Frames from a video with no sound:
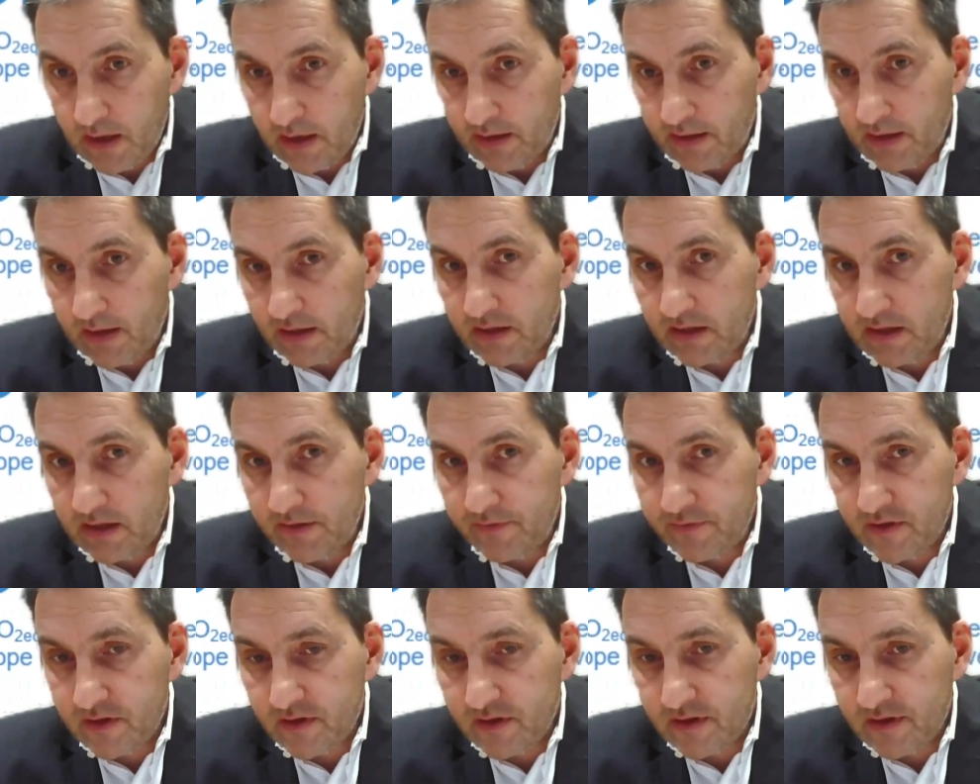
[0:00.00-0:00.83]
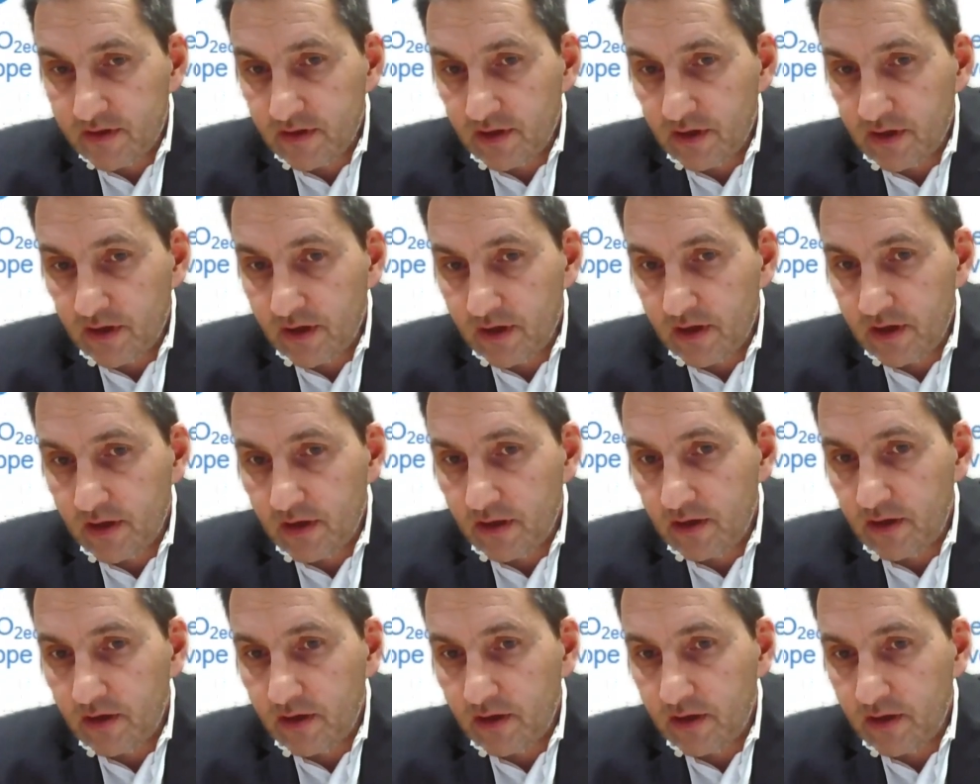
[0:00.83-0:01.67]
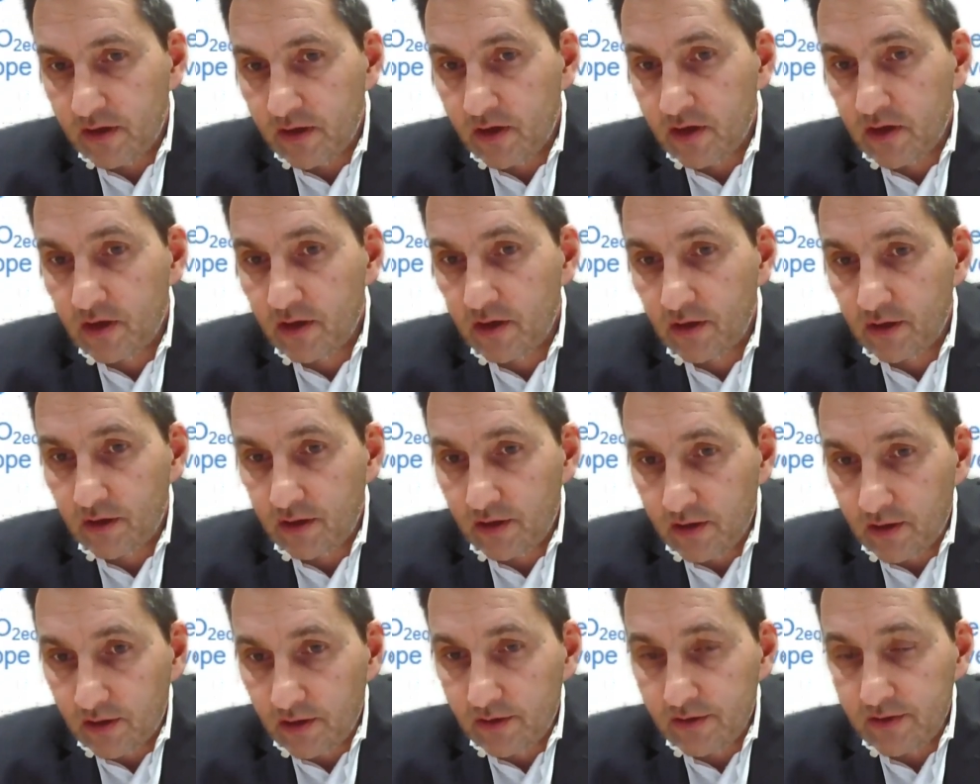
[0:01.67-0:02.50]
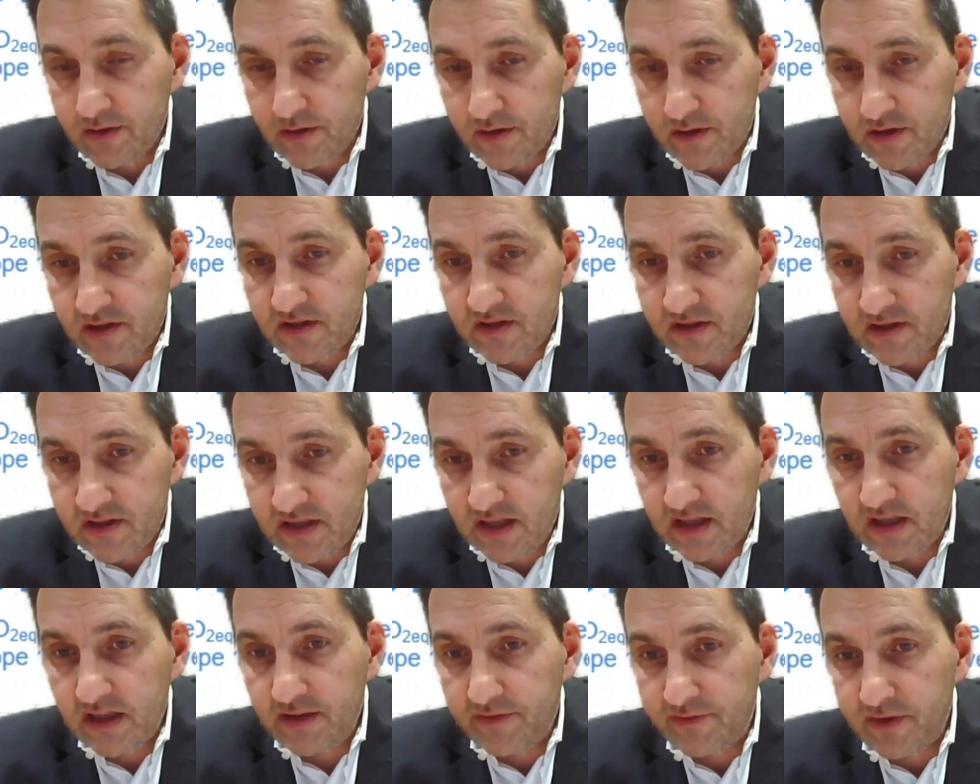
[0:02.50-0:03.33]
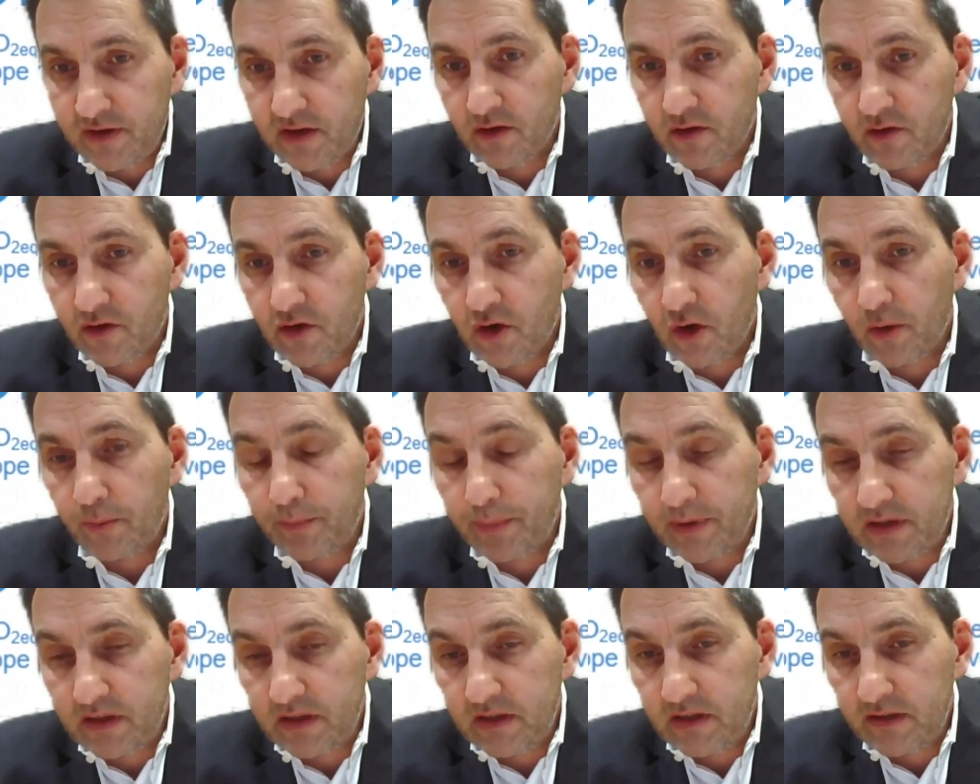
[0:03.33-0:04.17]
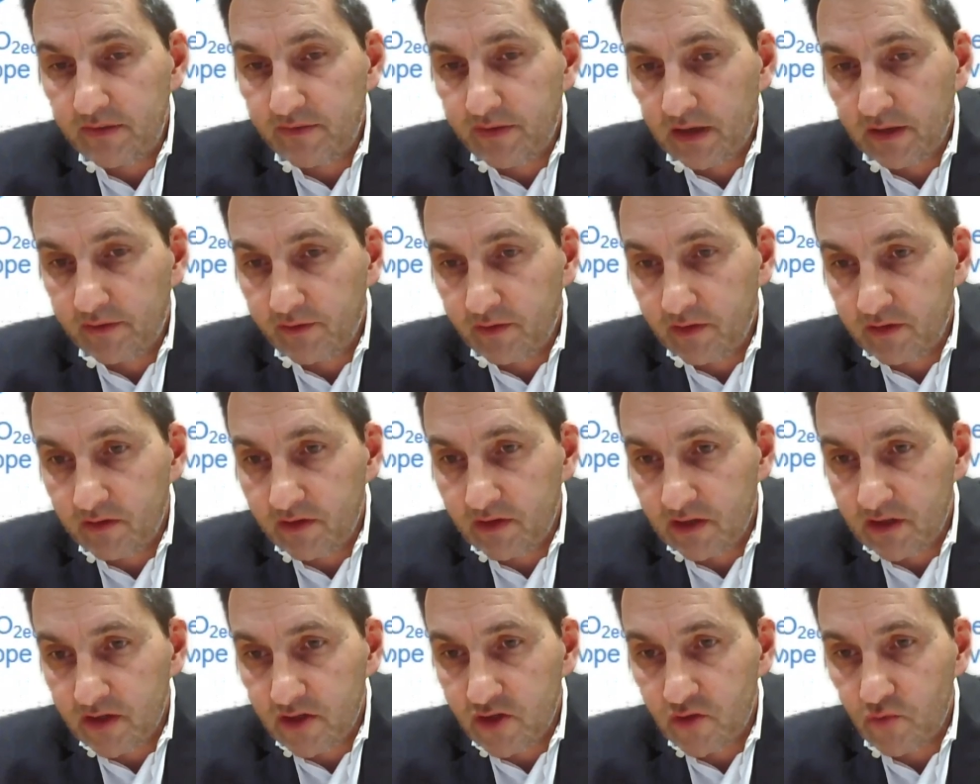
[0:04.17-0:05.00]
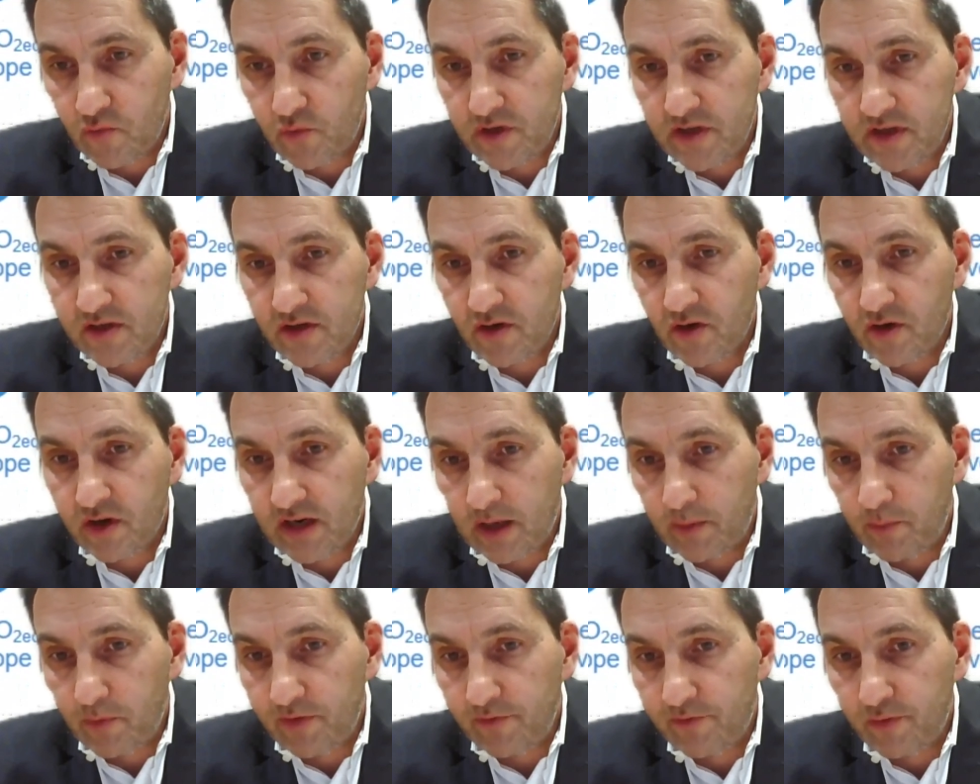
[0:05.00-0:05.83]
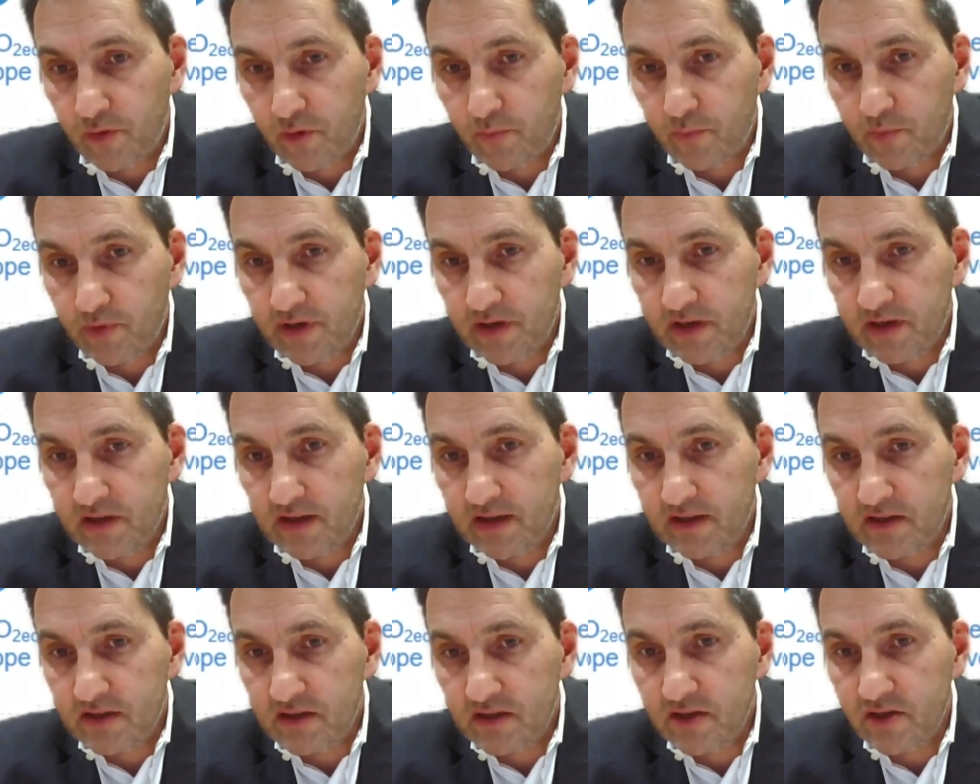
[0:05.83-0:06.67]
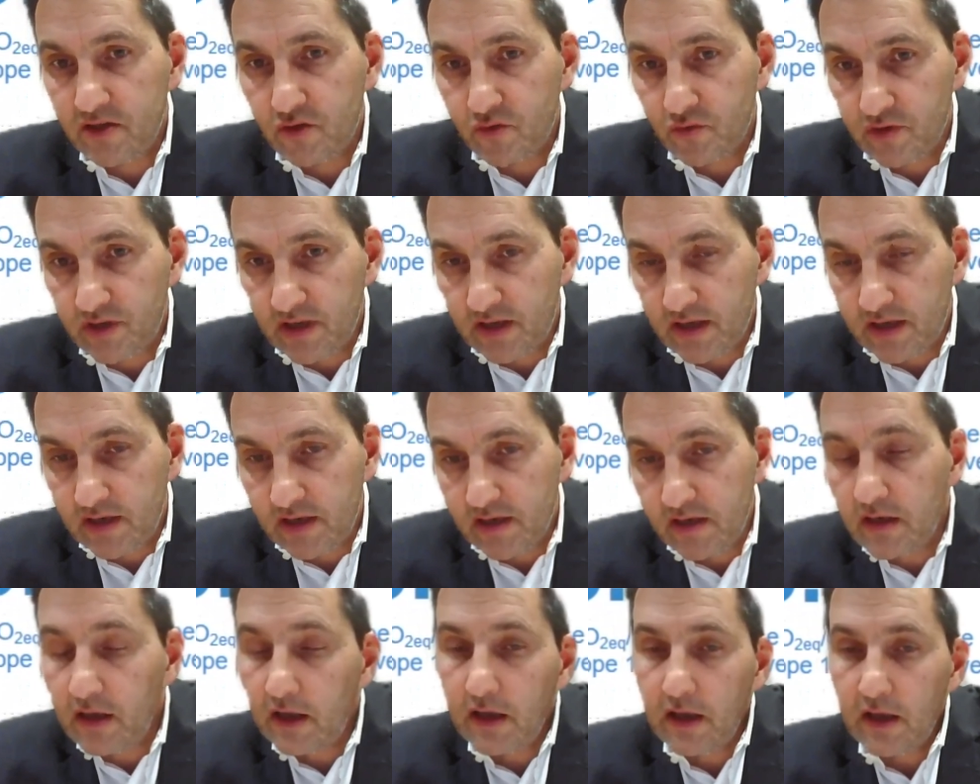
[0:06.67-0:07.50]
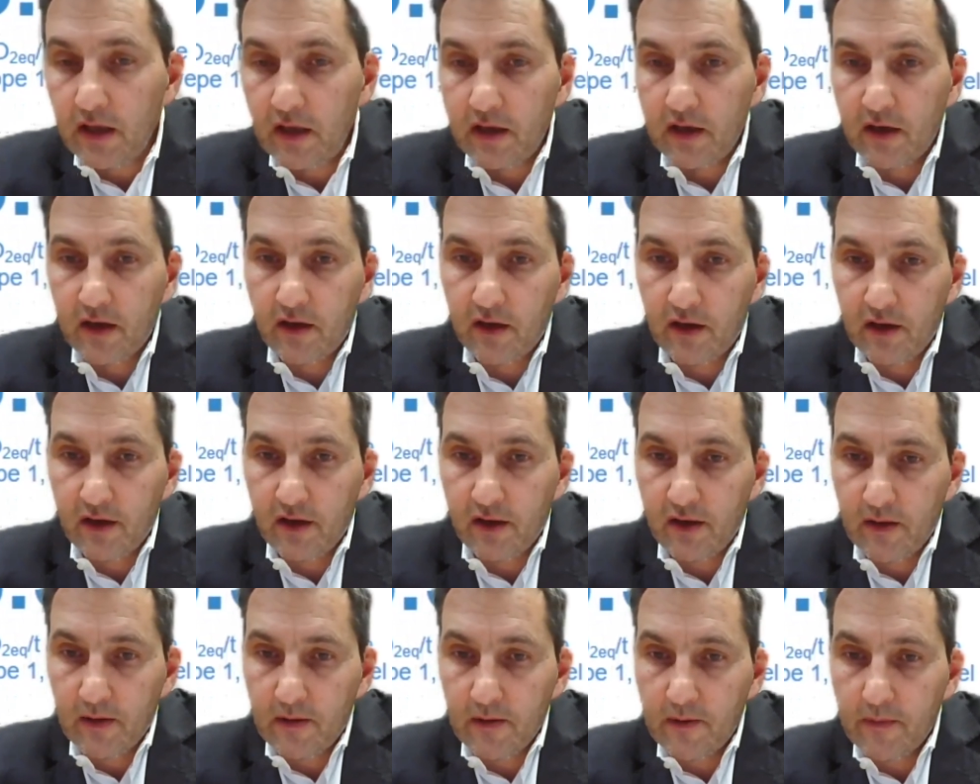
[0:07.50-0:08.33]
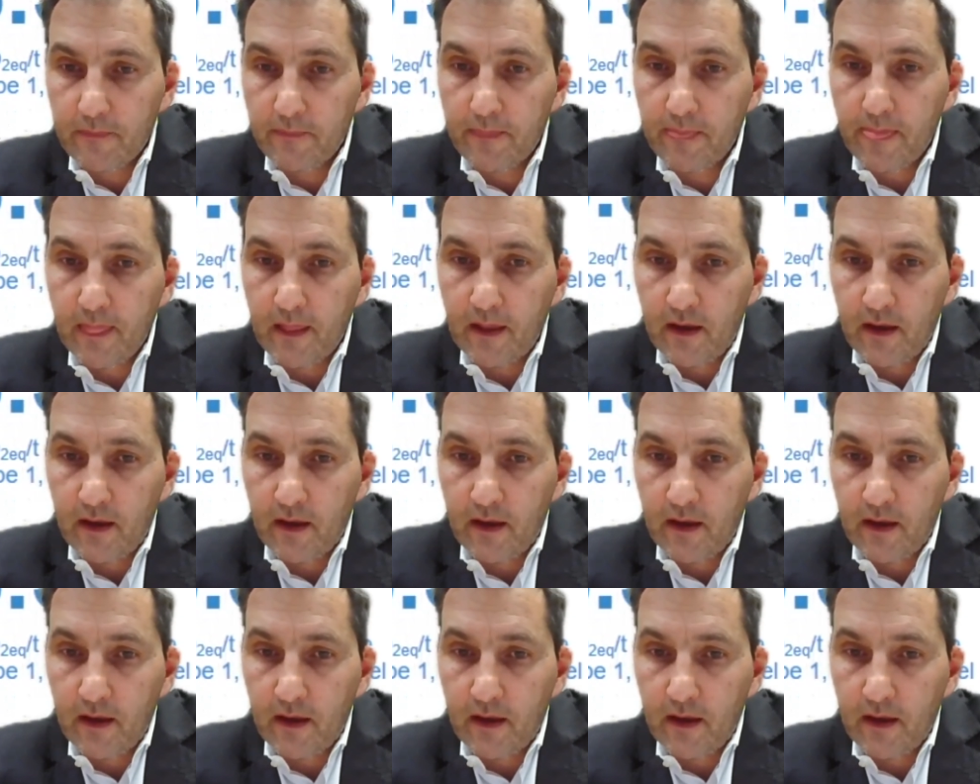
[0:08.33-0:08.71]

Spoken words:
That gives us a significant competitive advantage with a carbon footprint that is today um,